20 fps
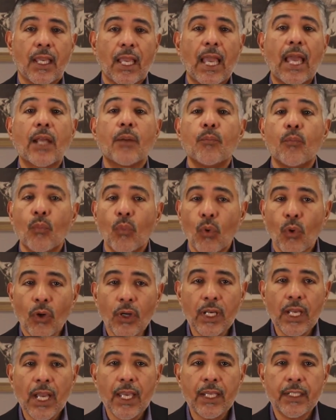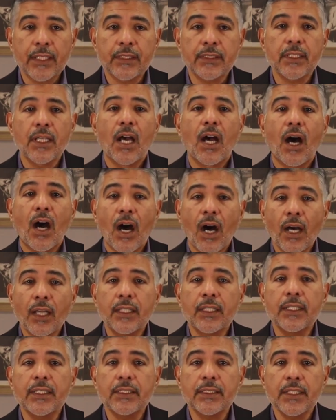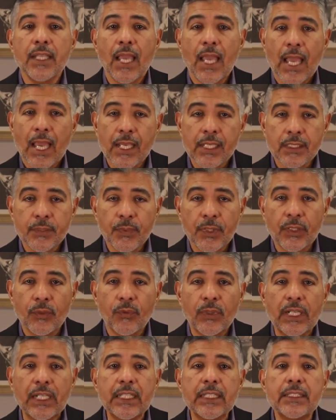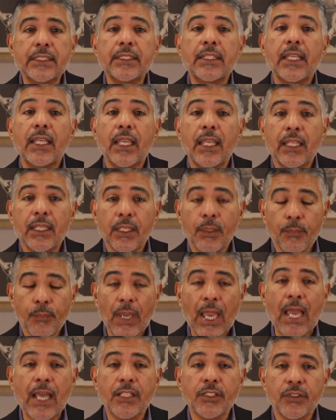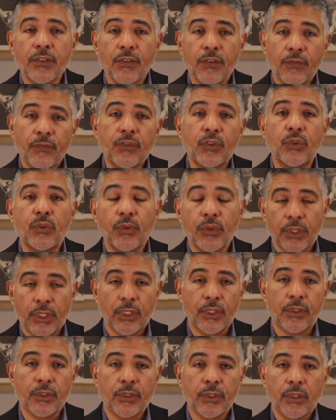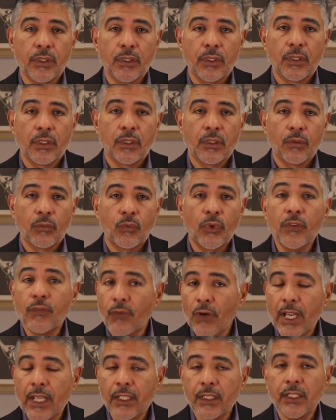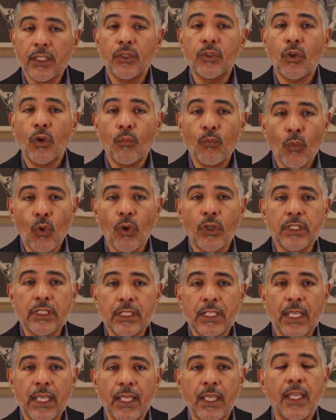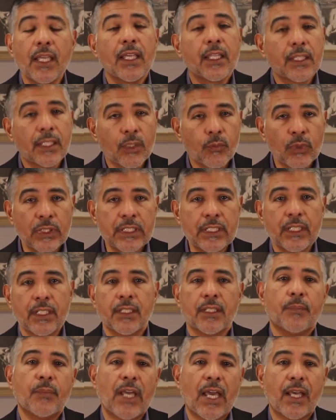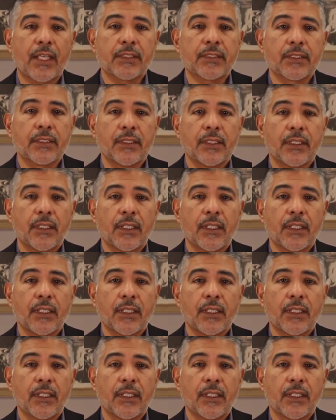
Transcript: and more guidance on this has been released in the past few years. We frankly know more today than we did in the past.